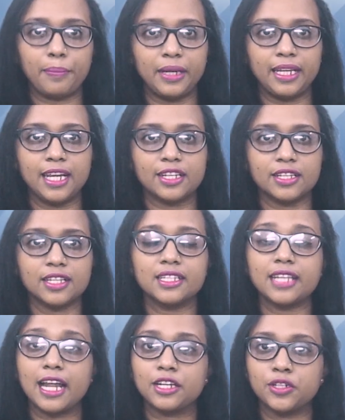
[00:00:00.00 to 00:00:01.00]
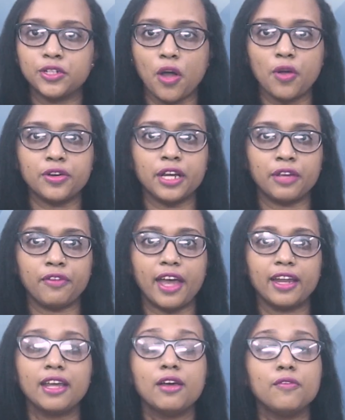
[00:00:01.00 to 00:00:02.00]
applications that do not
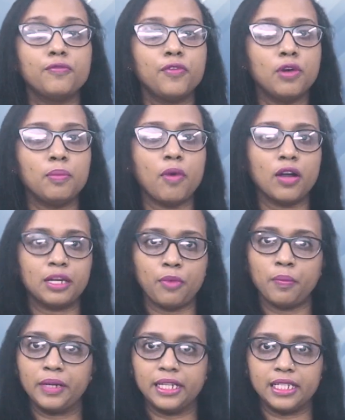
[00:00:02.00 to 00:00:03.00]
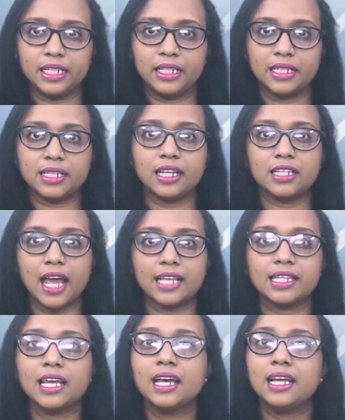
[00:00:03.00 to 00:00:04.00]
require full body mobility, such
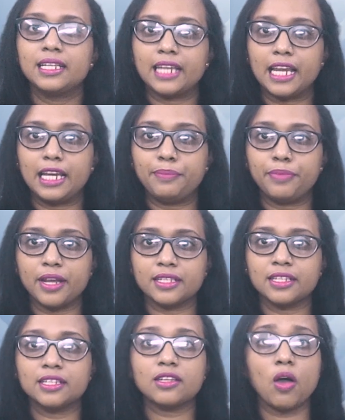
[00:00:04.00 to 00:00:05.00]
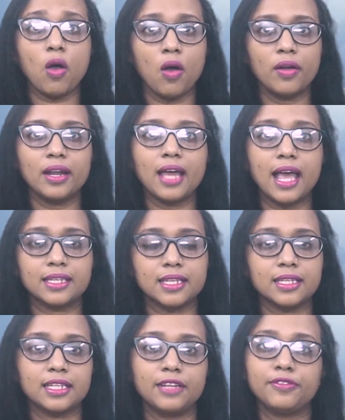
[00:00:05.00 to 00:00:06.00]
as telepresence or
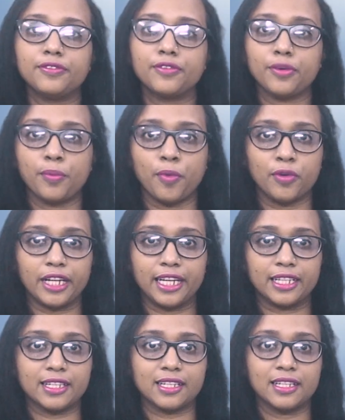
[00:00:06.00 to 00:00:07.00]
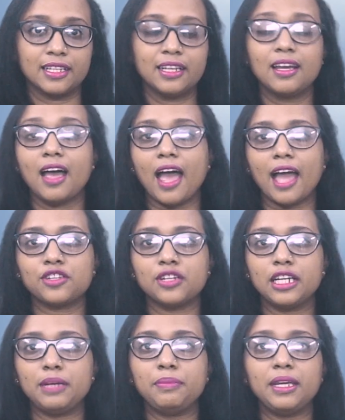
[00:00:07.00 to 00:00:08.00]
assistive robotics.
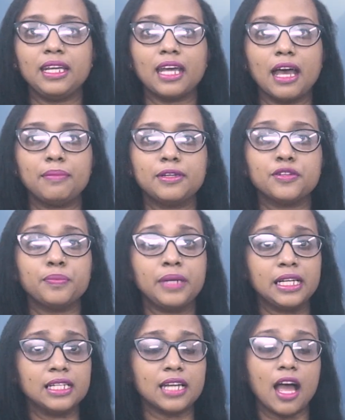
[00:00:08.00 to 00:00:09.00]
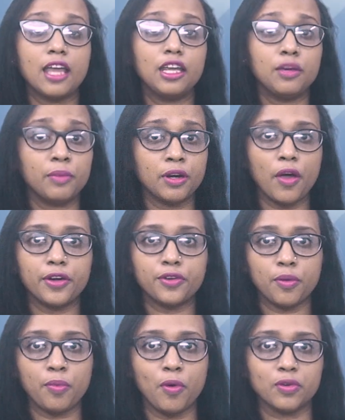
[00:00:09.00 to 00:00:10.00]
Actually, being able to build a humanoid
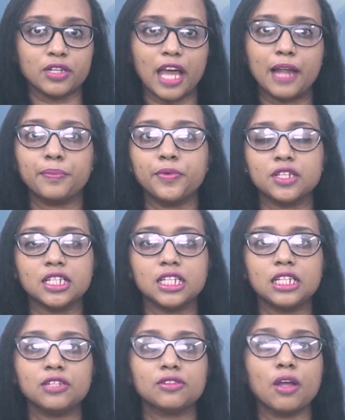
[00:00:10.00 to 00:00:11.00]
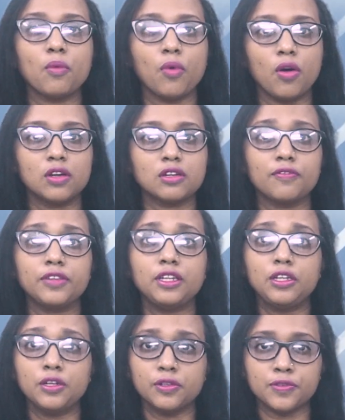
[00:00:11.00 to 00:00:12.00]
robot and put it into the world of
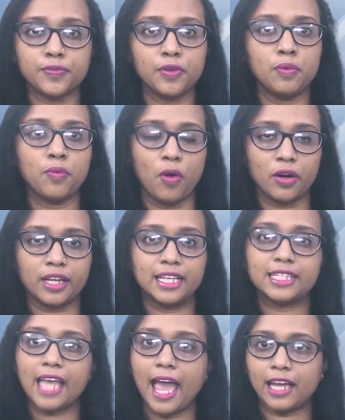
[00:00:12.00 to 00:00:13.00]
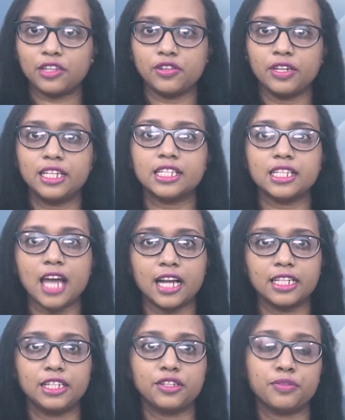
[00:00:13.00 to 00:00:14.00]
useful work is actually
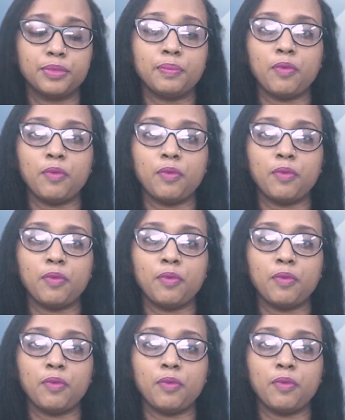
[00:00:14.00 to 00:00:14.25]
starting to be